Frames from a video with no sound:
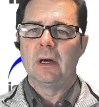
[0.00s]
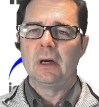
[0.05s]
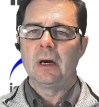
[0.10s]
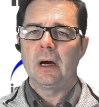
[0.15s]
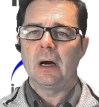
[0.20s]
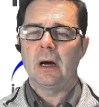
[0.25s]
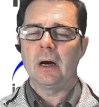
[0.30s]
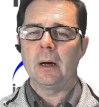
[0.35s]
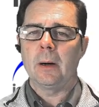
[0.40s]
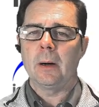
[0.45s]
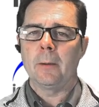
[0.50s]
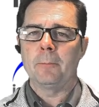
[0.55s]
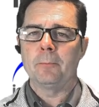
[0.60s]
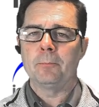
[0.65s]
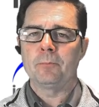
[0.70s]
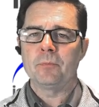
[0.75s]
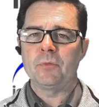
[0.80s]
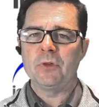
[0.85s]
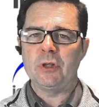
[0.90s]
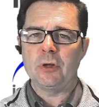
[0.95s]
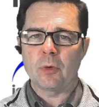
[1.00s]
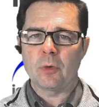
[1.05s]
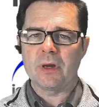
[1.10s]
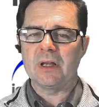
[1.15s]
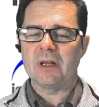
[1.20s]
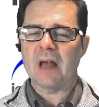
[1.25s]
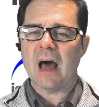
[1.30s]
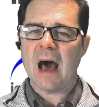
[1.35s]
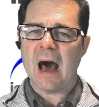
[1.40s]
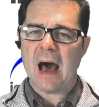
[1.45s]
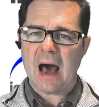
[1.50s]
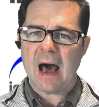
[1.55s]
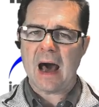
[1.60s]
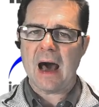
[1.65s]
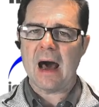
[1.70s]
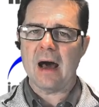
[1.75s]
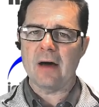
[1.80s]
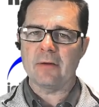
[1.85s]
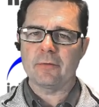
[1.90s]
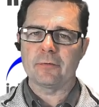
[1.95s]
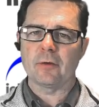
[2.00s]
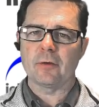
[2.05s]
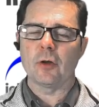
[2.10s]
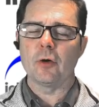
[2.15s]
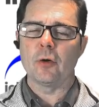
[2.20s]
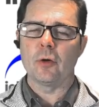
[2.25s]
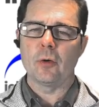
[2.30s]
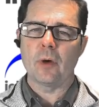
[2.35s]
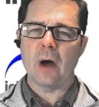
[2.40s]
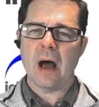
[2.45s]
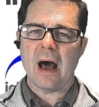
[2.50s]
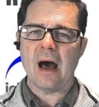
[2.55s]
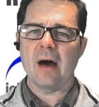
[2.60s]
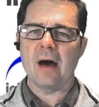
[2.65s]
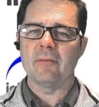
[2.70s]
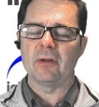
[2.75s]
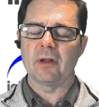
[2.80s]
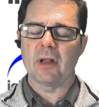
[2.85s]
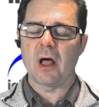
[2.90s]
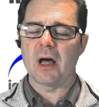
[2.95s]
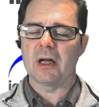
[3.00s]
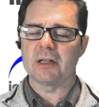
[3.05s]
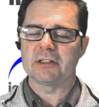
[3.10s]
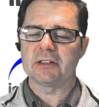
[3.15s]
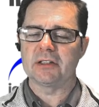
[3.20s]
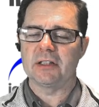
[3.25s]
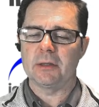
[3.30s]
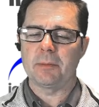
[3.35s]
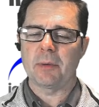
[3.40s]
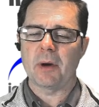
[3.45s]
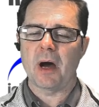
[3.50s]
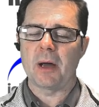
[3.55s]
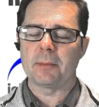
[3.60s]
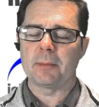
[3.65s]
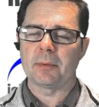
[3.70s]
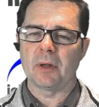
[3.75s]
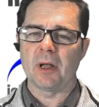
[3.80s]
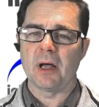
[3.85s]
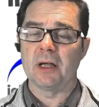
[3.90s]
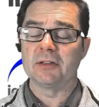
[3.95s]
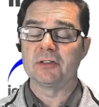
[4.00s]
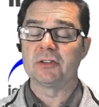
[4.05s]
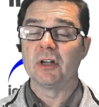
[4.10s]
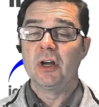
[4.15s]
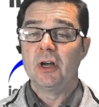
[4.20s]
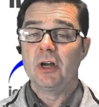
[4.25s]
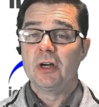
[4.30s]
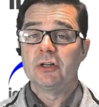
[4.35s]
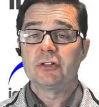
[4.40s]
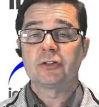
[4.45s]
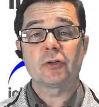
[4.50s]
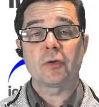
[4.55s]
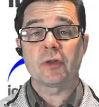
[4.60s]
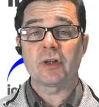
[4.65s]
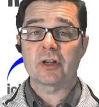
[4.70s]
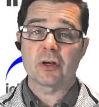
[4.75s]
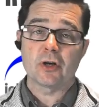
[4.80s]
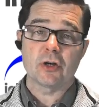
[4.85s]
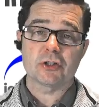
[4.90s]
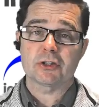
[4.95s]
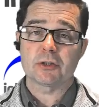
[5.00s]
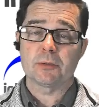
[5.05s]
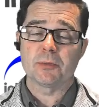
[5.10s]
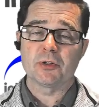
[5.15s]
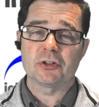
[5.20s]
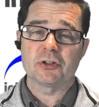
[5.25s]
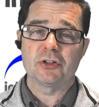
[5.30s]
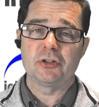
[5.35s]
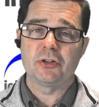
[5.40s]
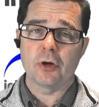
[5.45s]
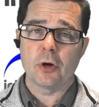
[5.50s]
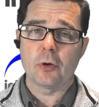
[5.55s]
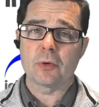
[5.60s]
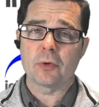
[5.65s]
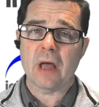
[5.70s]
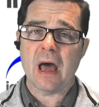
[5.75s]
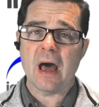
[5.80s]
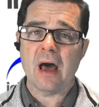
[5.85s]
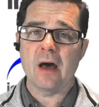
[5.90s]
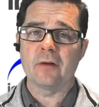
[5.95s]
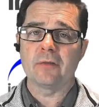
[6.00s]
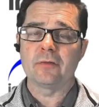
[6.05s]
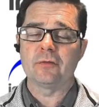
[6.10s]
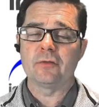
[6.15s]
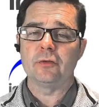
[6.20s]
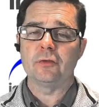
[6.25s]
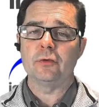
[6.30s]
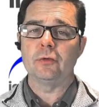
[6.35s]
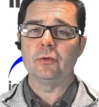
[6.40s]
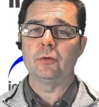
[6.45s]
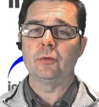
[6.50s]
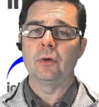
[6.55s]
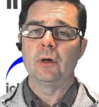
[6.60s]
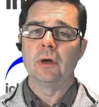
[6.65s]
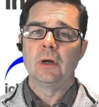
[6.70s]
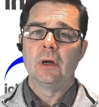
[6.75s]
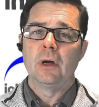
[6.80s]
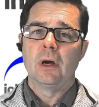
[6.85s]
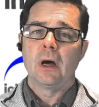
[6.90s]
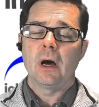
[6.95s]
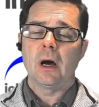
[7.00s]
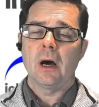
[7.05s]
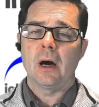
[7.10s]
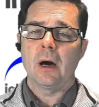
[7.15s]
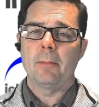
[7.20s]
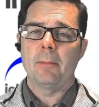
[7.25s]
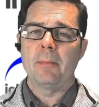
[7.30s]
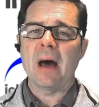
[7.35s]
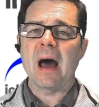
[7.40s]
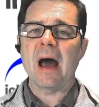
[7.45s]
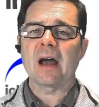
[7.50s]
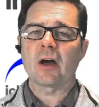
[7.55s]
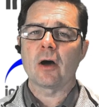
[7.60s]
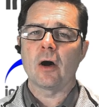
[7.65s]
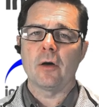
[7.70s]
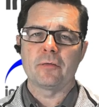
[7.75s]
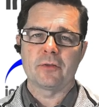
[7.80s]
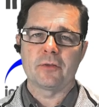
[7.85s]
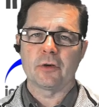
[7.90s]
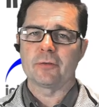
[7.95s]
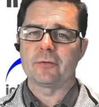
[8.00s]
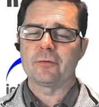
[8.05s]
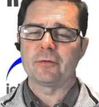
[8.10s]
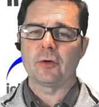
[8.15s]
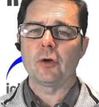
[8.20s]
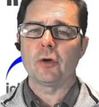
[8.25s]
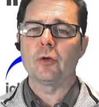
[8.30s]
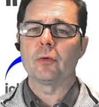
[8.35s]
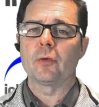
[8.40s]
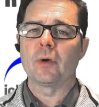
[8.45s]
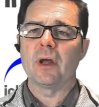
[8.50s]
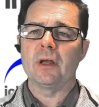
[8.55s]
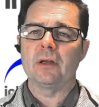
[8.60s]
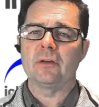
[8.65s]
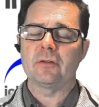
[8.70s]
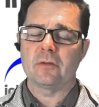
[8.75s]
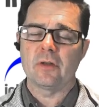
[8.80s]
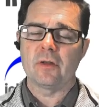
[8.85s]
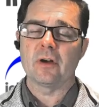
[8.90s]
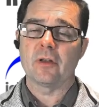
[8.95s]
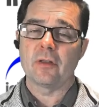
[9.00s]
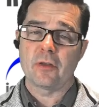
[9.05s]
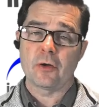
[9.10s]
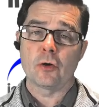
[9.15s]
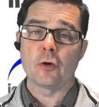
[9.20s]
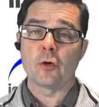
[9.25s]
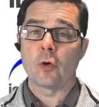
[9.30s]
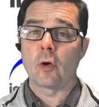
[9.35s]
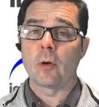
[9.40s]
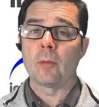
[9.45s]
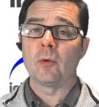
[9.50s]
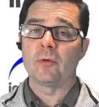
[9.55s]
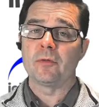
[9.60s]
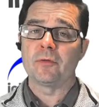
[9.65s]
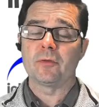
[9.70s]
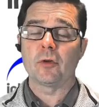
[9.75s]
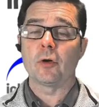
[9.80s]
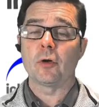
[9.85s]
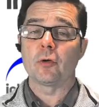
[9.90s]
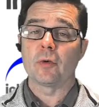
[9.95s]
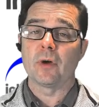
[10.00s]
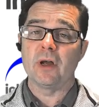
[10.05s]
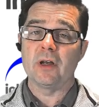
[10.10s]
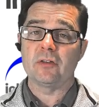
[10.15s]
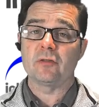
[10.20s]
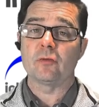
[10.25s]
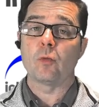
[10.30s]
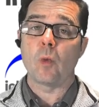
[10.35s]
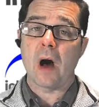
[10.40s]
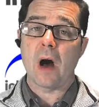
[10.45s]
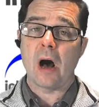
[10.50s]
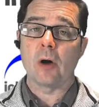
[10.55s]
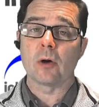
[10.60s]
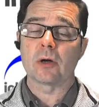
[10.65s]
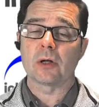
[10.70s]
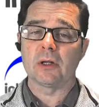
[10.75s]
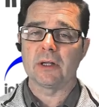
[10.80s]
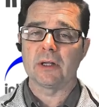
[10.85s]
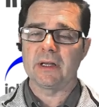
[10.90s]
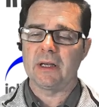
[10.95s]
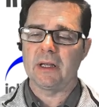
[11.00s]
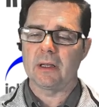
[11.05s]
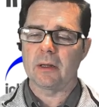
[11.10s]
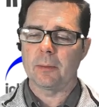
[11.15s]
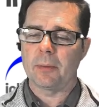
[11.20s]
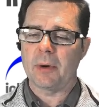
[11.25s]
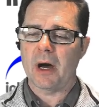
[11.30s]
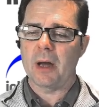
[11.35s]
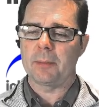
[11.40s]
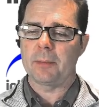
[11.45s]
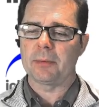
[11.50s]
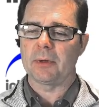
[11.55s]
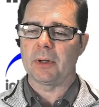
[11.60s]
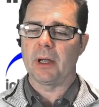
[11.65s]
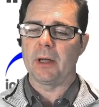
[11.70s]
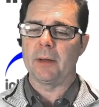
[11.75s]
in high flow, high velocity pipelines, so that customers don't have to back off their flow rates, their normal flow rates, while cleaning a pipeline.